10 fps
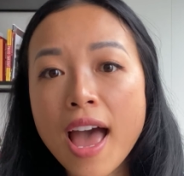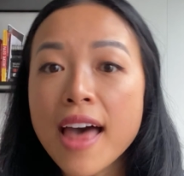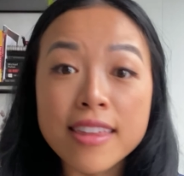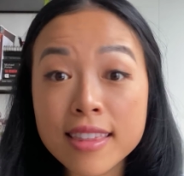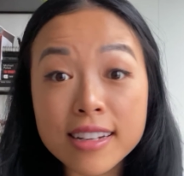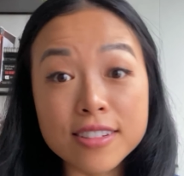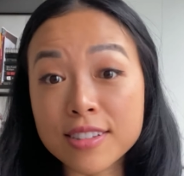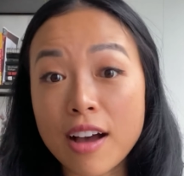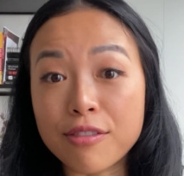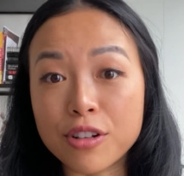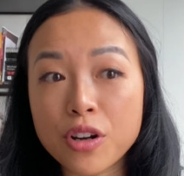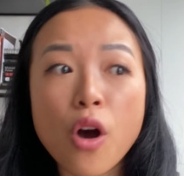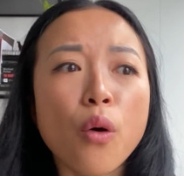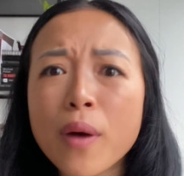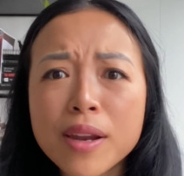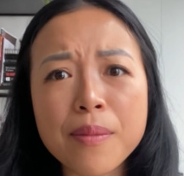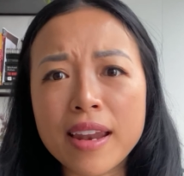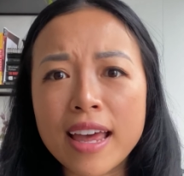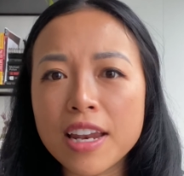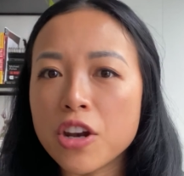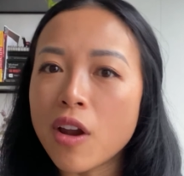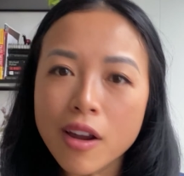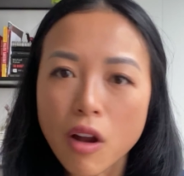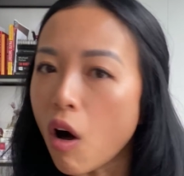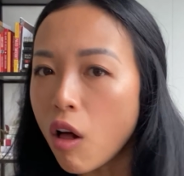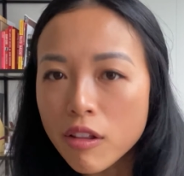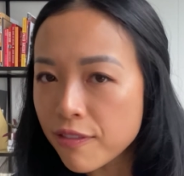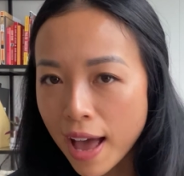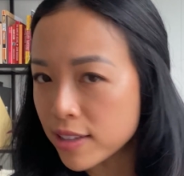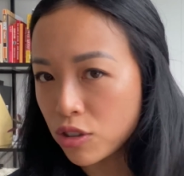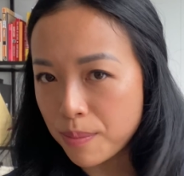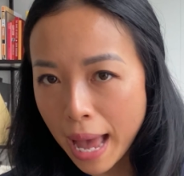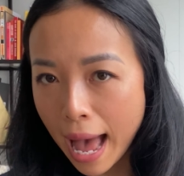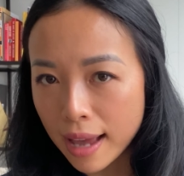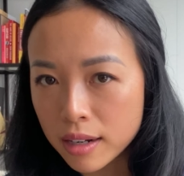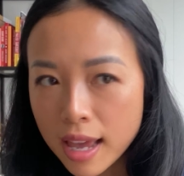And then they discovered wait a minute, not all fats are bad.